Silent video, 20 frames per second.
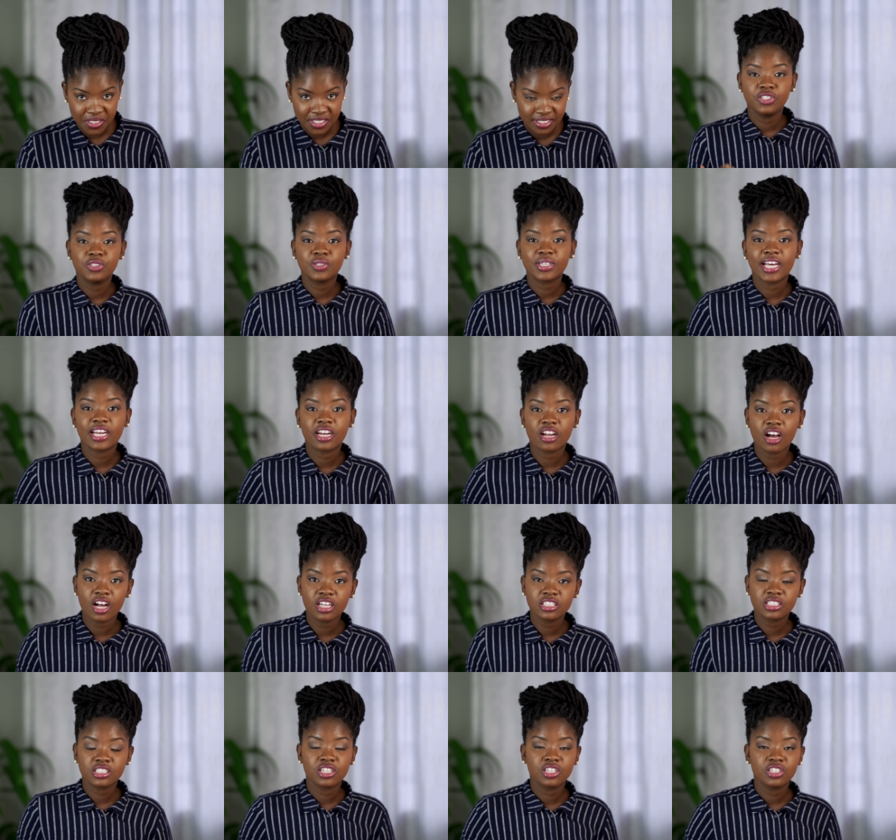You can
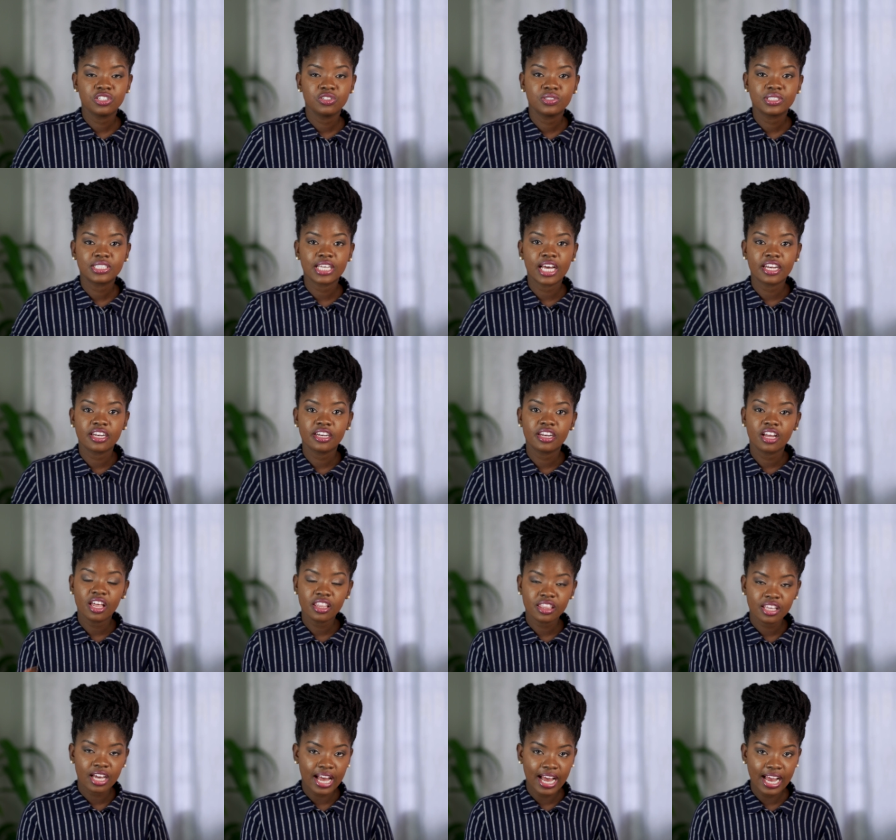also use
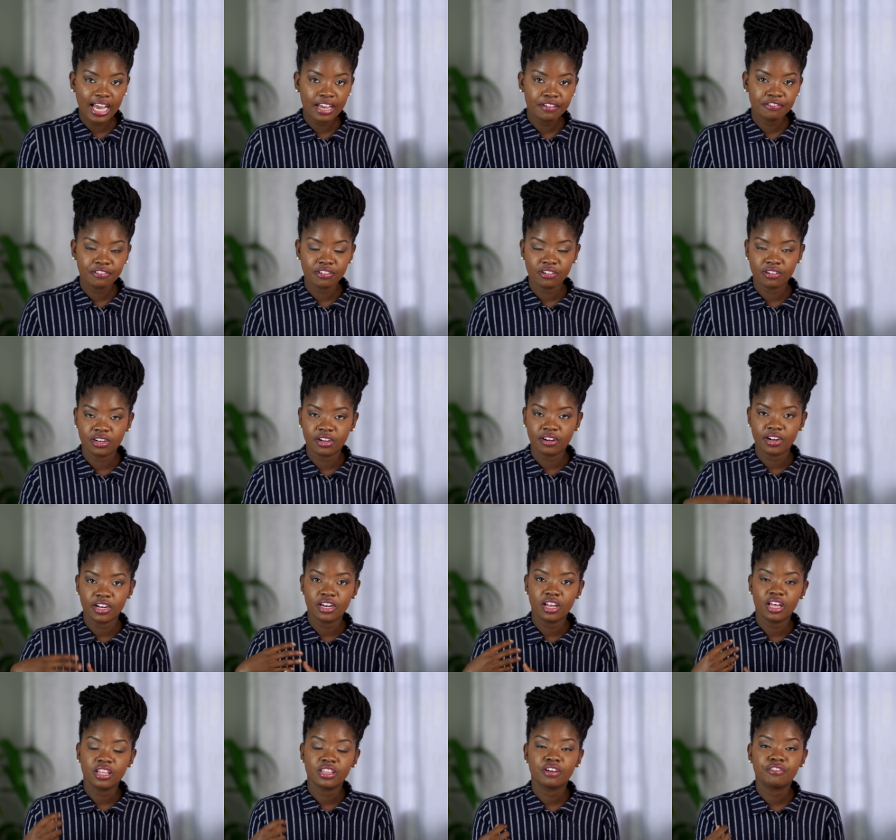another iPhone or
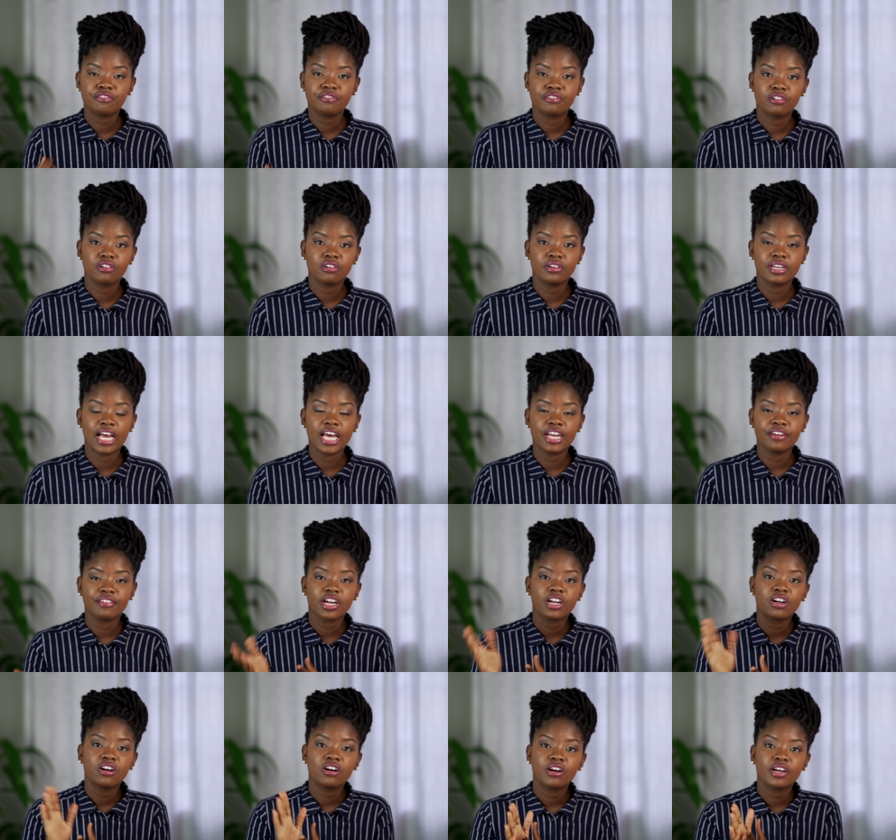another phone and
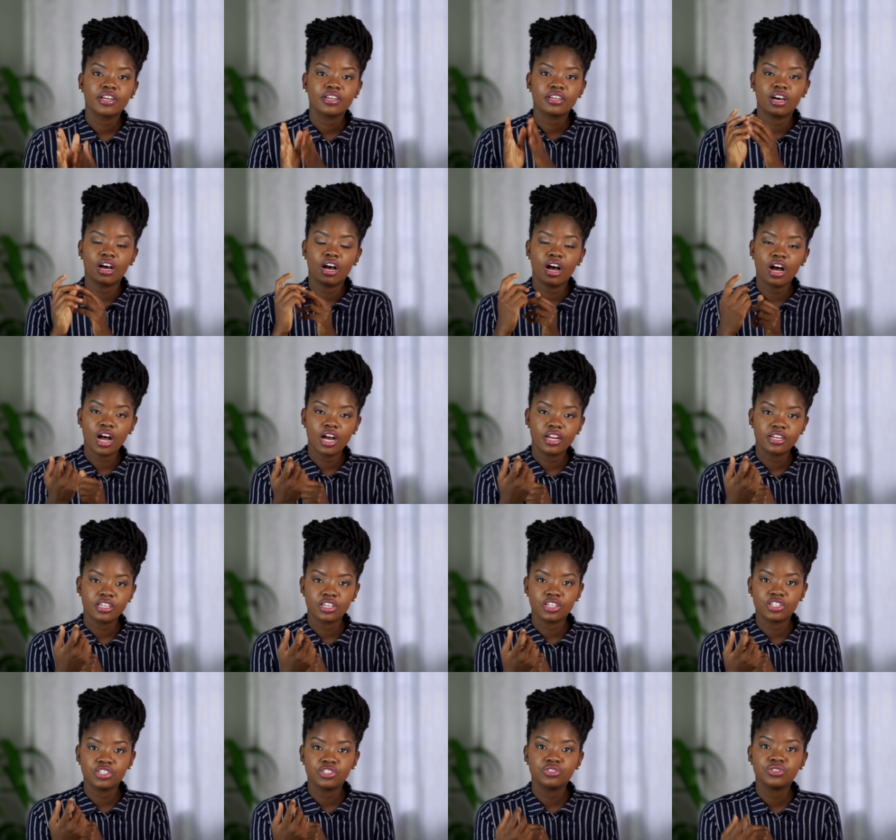record the audio
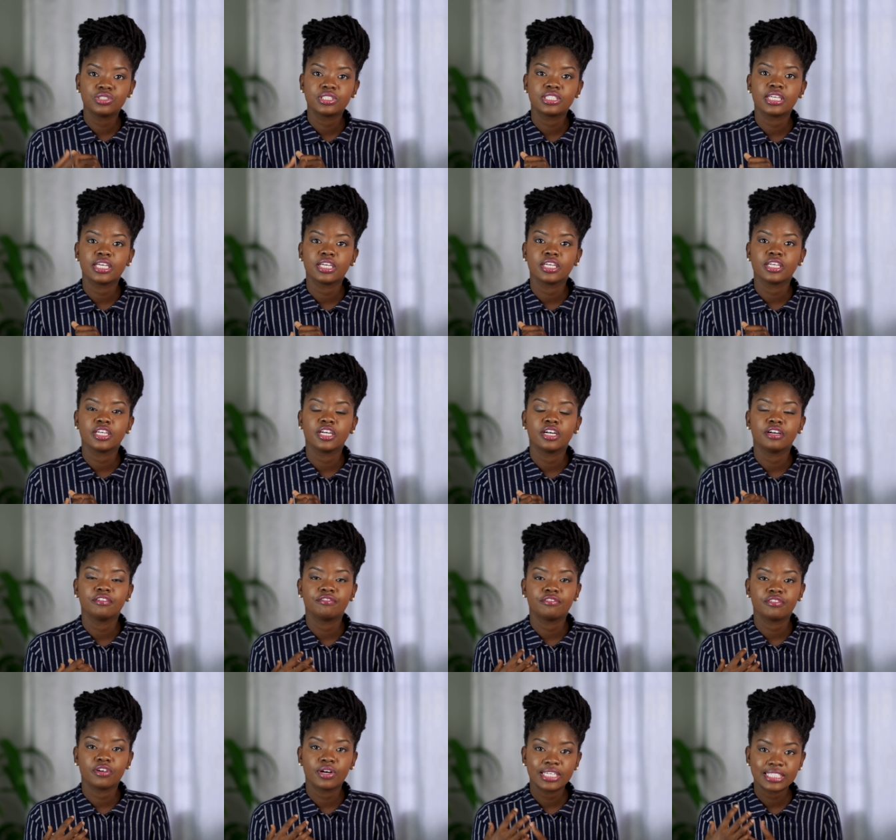using your
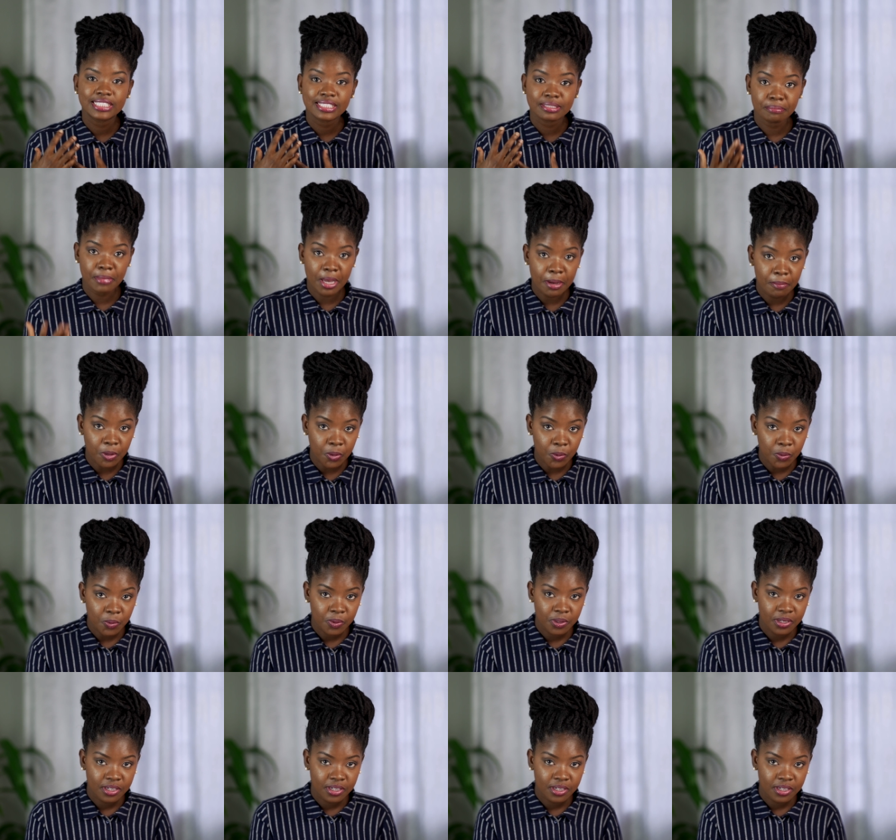voice memo.